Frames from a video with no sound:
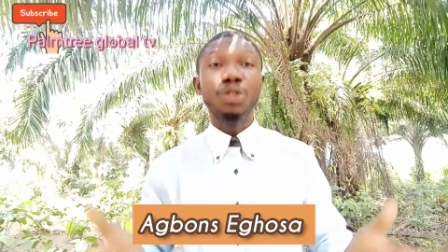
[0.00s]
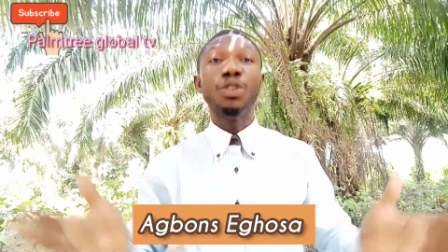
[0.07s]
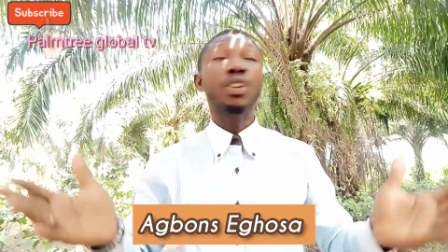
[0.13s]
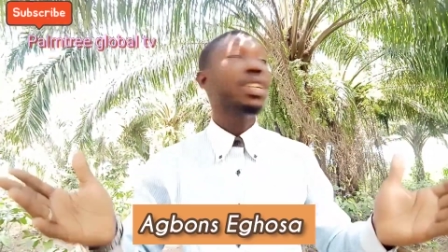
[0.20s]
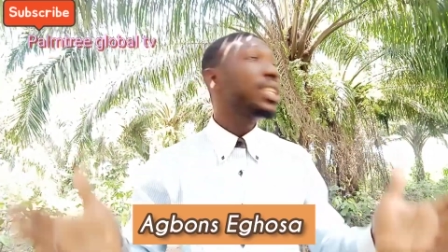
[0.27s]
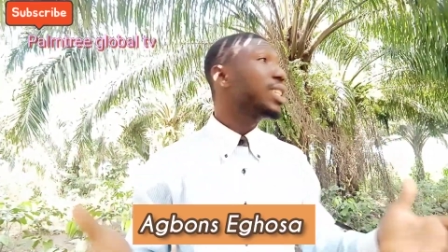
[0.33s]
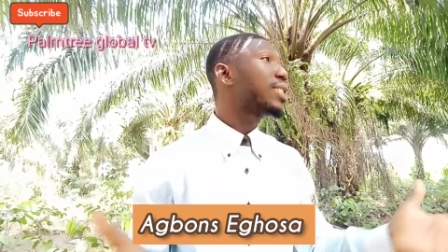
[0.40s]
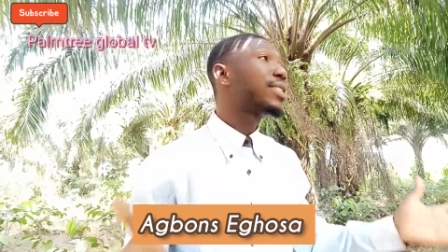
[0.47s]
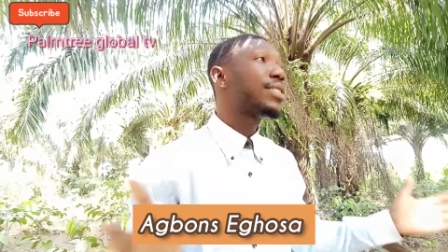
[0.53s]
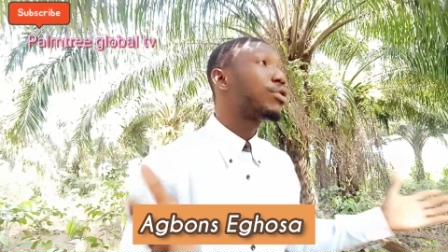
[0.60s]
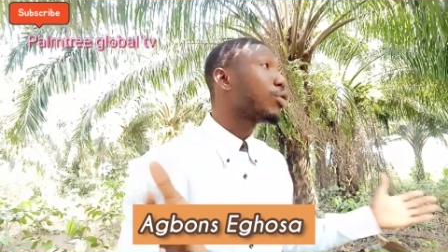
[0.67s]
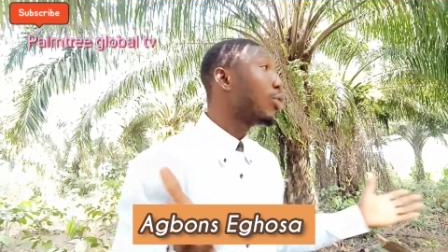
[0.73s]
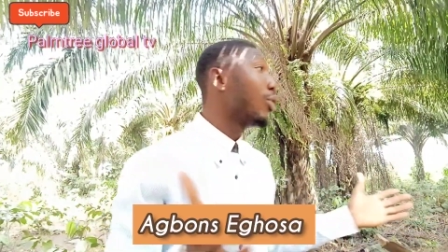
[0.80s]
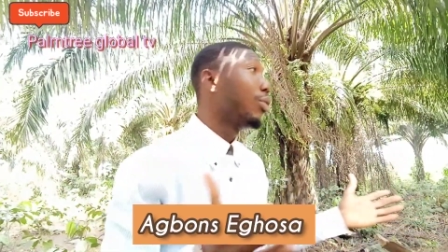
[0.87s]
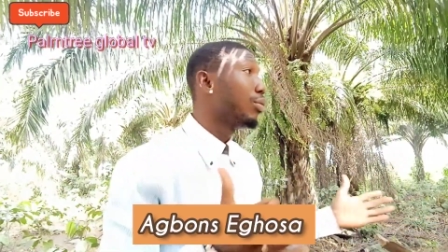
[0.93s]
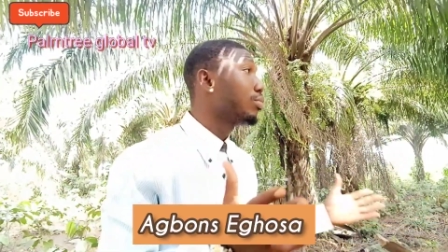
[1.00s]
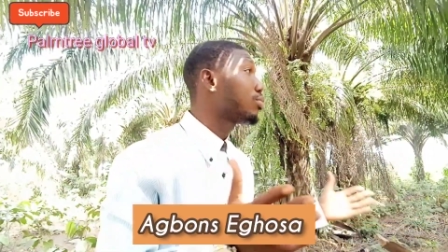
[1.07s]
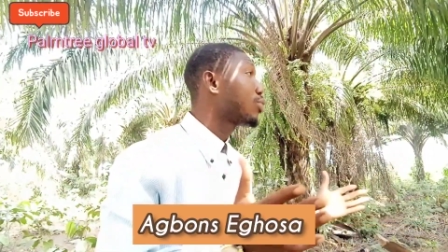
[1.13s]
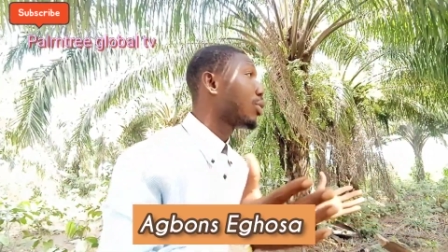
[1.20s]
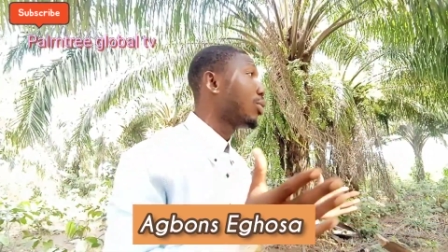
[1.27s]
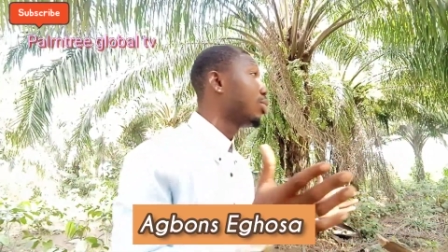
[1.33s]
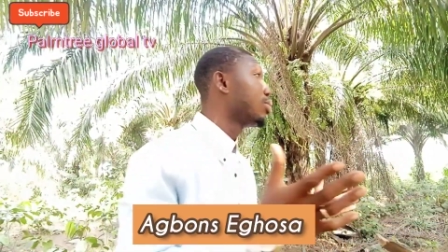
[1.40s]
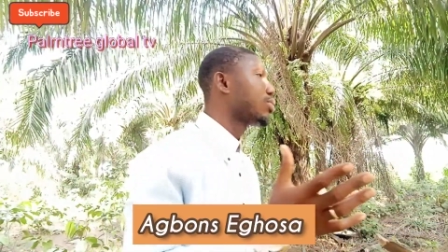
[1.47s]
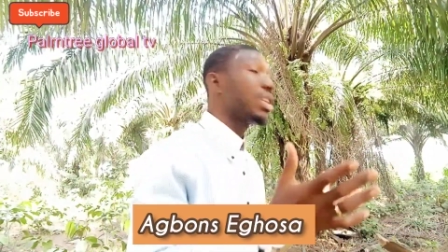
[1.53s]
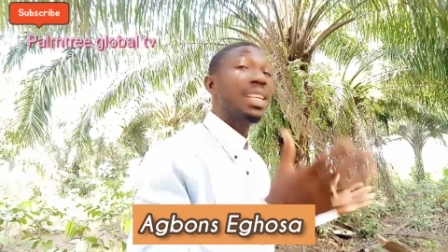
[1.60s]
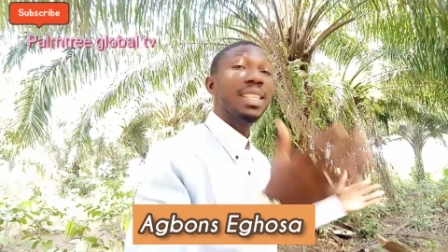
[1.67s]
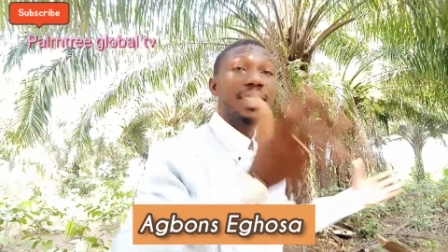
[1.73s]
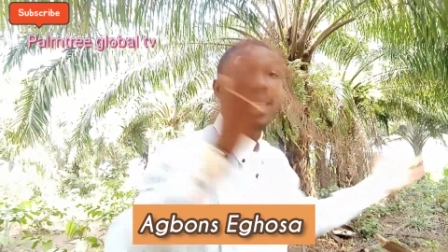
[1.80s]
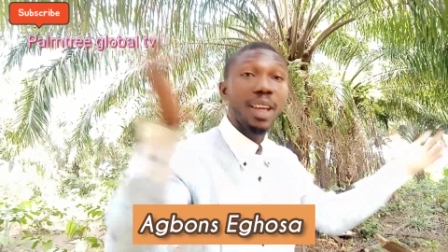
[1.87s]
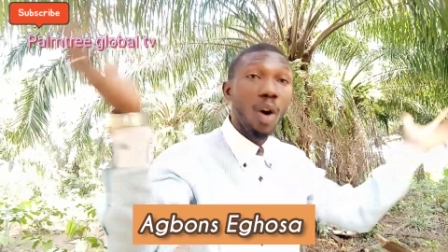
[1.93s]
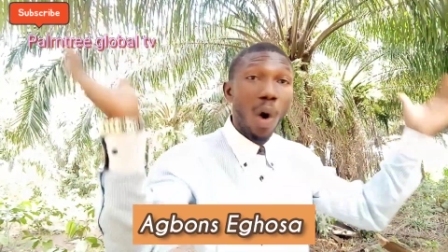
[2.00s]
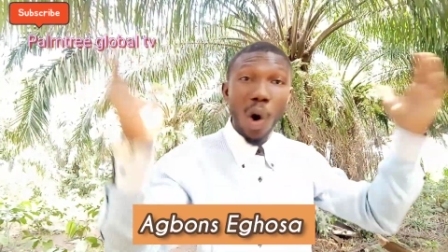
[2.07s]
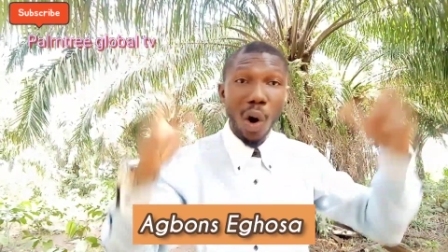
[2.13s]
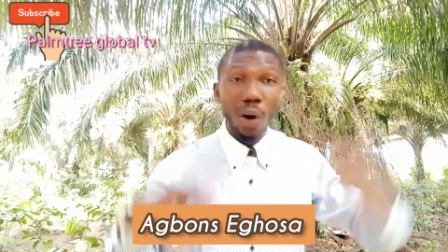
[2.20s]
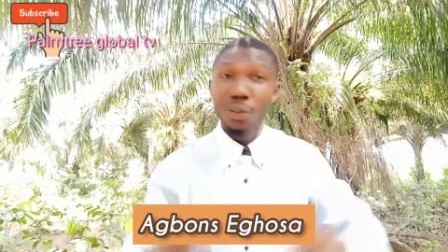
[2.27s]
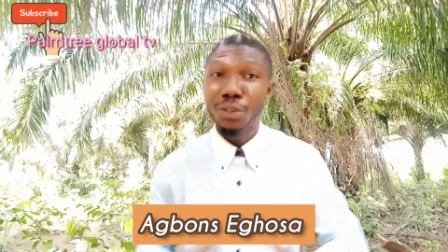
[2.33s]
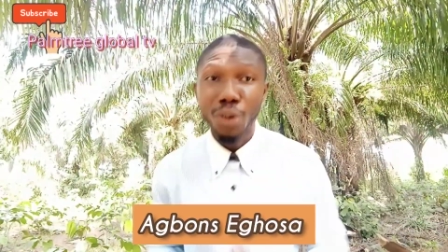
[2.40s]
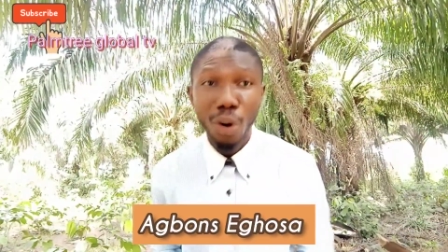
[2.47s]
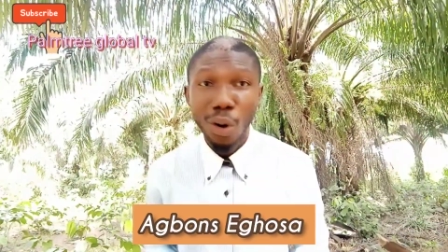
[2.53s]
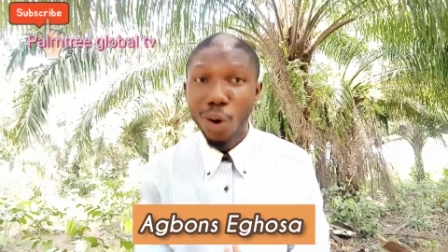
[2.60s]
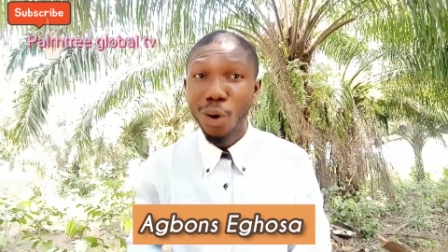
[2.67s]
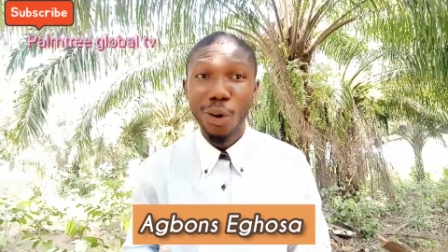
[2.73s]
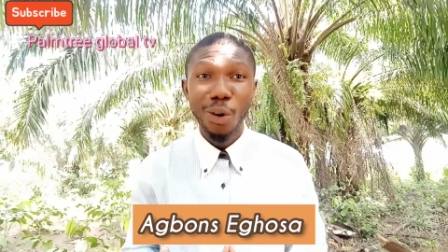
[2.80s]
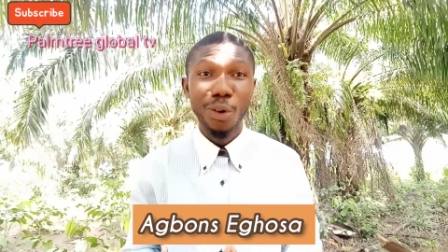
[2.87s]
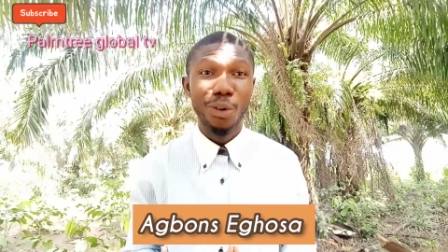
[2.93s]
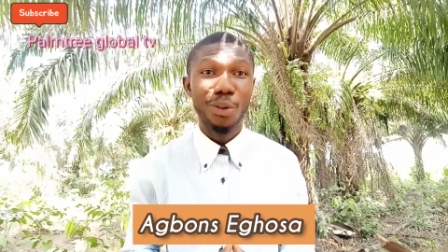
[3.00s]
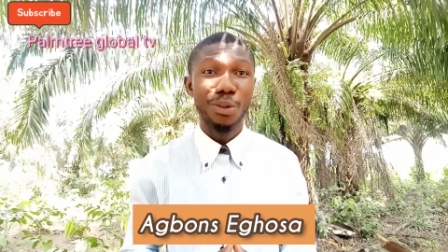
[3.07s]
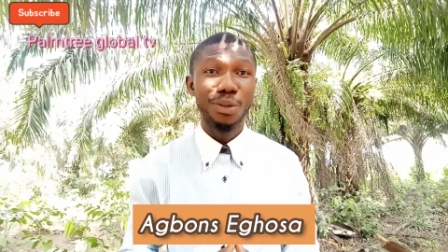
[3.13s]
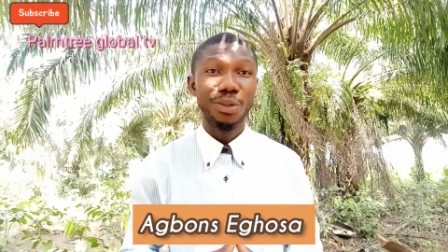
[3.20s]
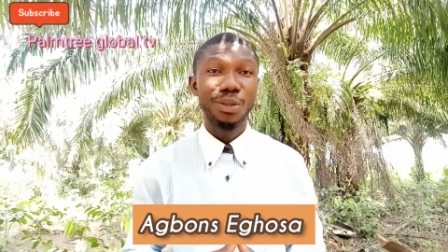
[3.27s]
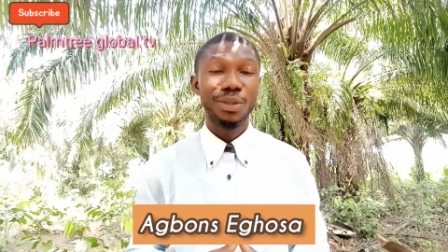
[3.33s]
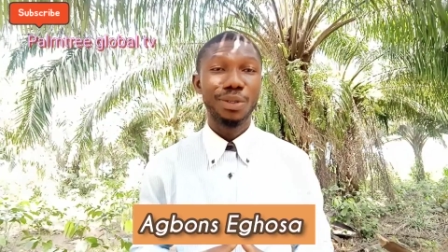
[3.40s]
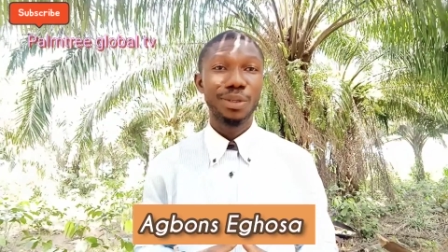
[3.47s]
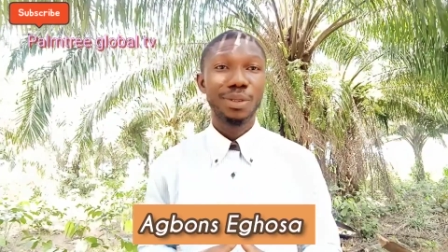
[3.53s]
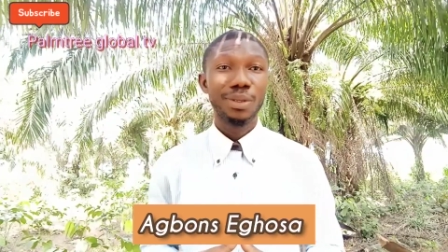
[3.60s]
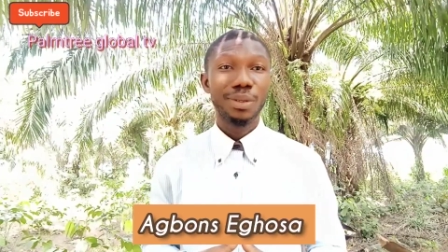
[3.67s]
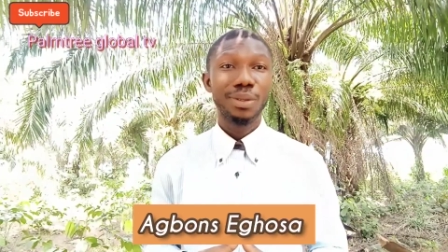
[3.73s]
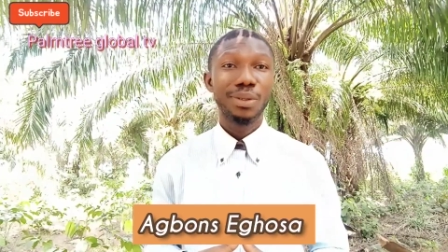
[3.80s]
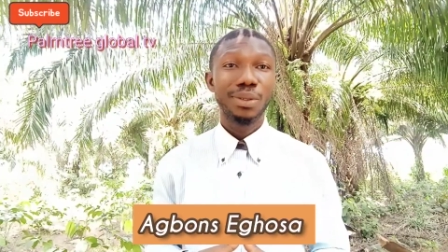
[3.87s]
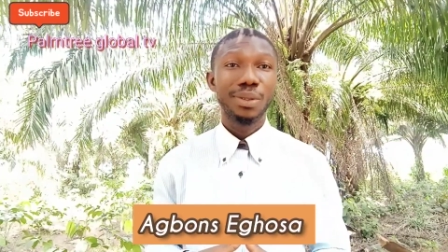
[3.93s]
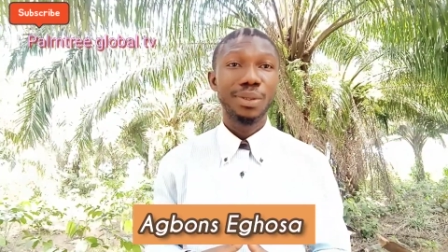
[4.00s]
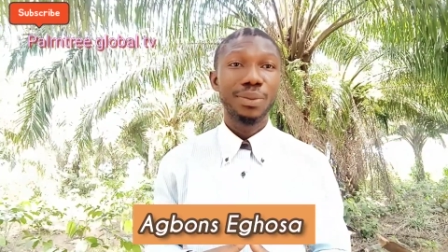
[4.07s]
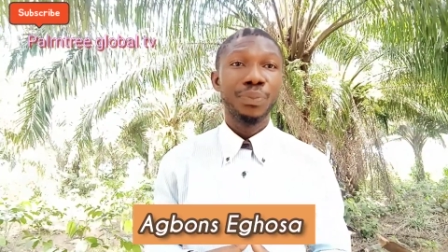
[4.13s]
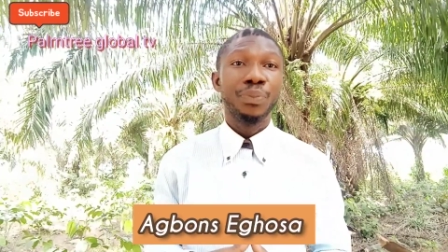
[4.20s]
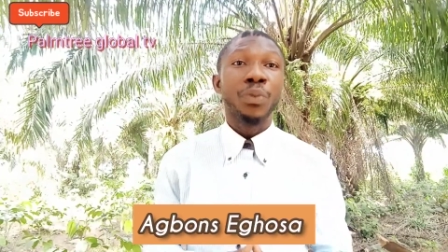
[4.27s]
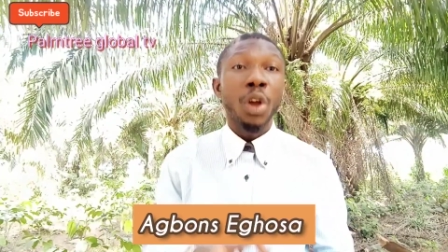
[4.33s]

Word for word: I will tell you the market where you can buy them for free. You're not paying a dime for that.